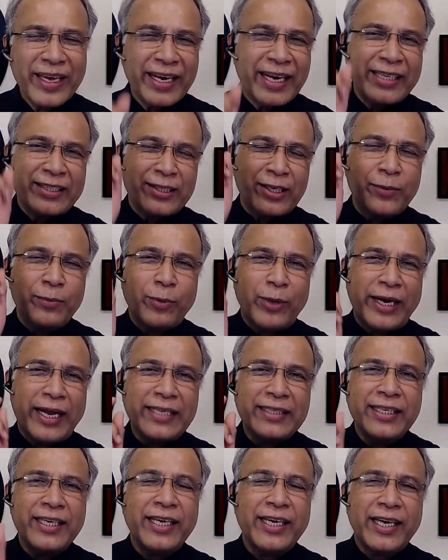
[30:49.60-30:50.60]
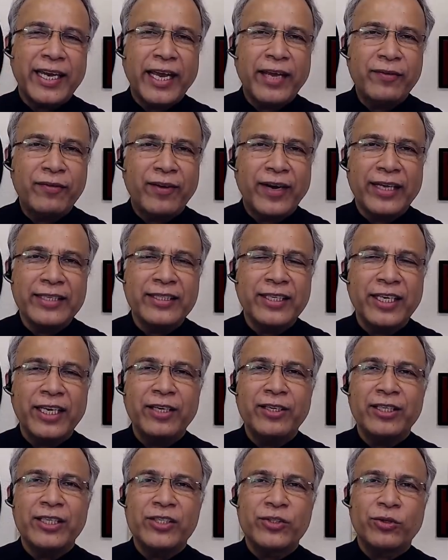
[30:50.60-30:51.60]
an excellent point. I think if
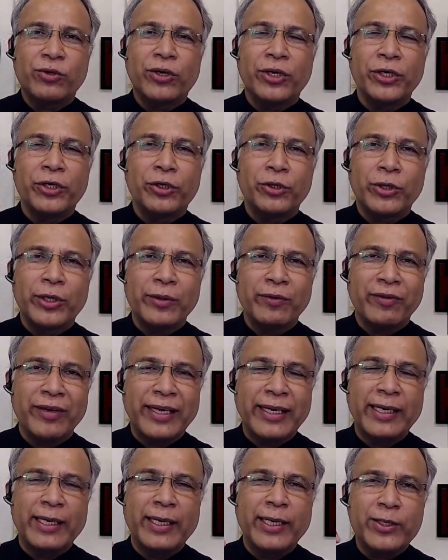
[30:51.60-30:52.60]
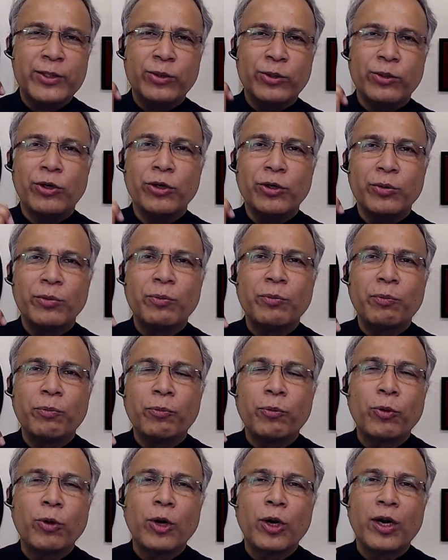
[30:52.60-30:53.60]
Rajini is going to win, he's going to
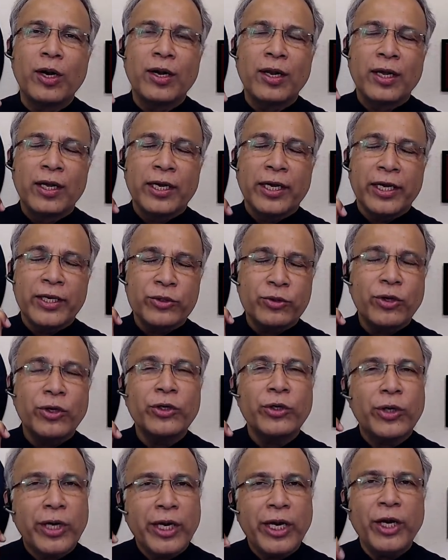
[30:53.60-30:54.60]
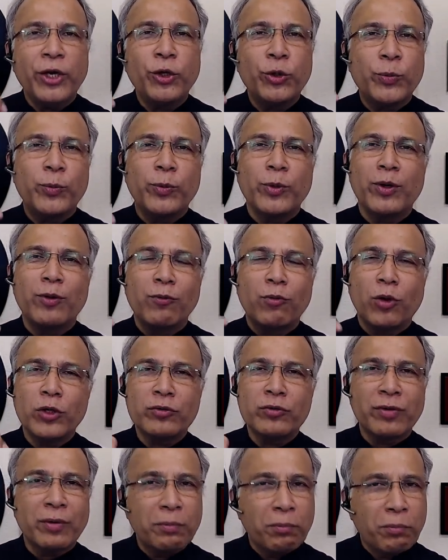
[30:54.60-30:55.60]
need to pull
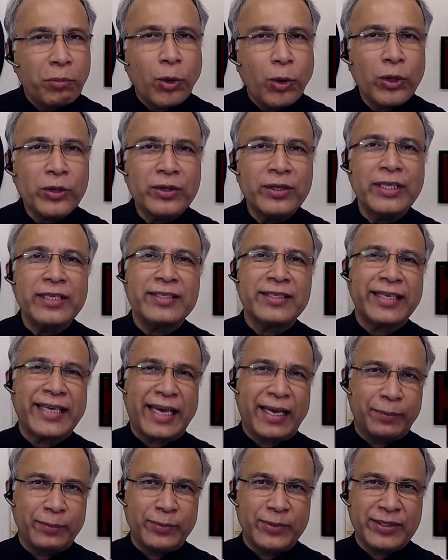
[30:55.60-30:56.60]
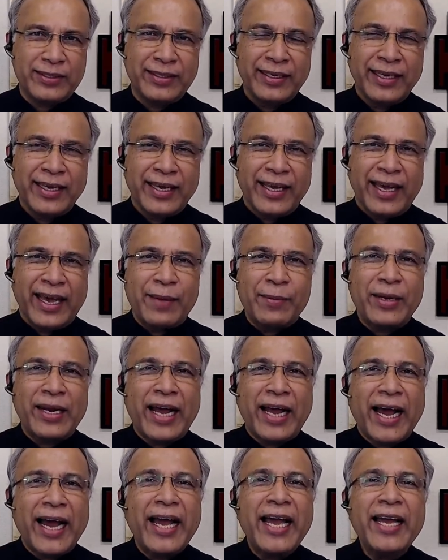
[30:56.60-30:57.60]
votes from both these camps. I mean,
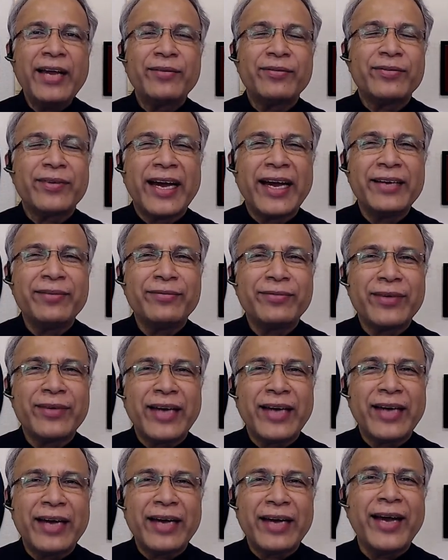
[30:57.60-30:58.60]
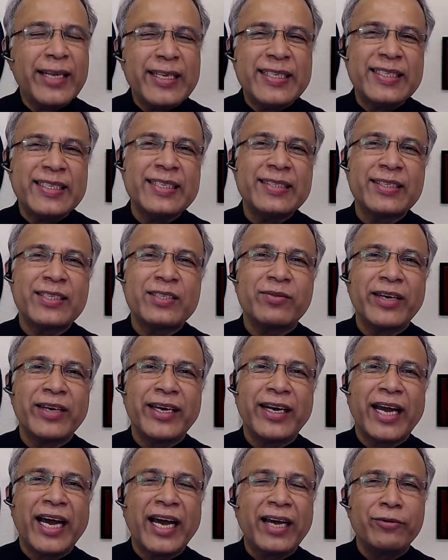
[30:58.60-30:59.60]
yes. I've had instances
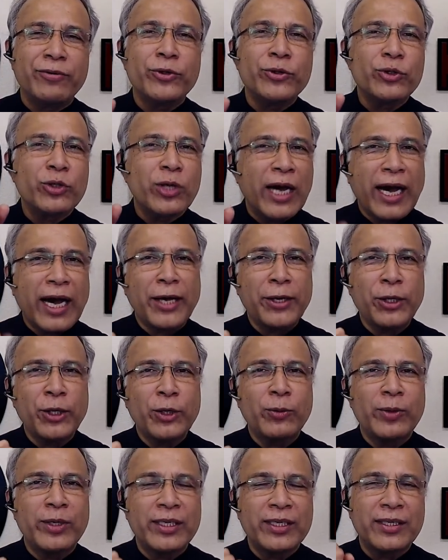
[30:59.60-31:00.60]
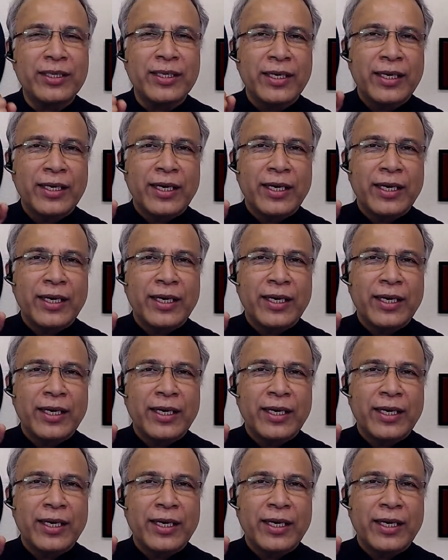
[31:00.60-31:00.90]
where I used to argue with